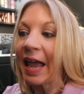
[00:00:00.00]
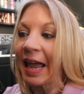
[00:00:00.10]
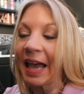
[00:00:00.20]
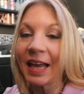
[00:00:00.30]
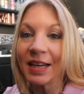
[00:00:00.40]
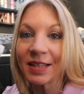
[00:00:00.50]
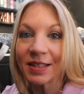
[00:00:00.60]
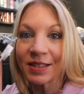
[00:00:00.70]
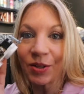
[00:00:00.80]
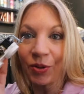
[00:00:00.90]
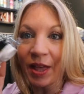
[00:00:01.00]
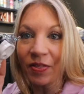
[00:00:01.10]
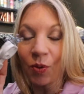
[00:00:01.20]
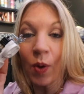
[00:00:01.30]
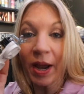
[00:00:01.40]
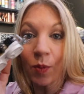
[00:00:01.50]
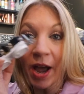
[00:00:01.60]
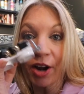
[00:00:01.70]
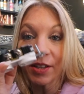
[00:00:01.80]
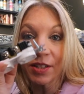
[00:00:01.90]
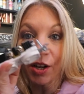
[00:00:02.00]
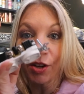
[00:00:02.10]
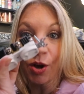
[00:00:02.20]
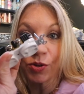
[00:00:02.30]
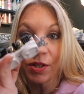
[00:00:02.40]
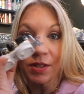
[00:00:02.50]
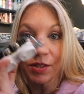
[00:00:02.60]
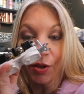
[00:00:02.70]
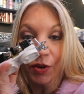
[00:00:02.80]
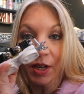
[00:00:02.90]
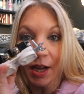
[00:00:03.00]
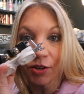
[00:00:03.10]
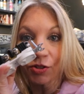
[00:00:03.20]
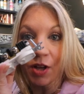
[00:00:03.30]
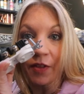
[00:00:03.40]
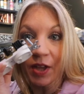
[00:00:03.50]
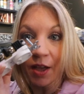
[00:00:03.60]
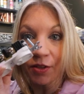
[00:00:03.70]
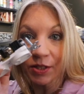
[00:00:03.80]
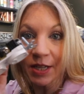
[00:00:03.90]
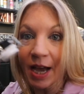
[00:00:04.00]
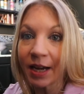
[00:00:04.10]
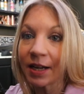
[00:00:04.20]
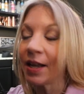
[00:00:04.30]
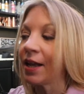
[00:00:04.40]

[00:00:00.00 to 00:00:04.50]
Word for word: and sil and the white wire is going to go to the silver connectors on the other side.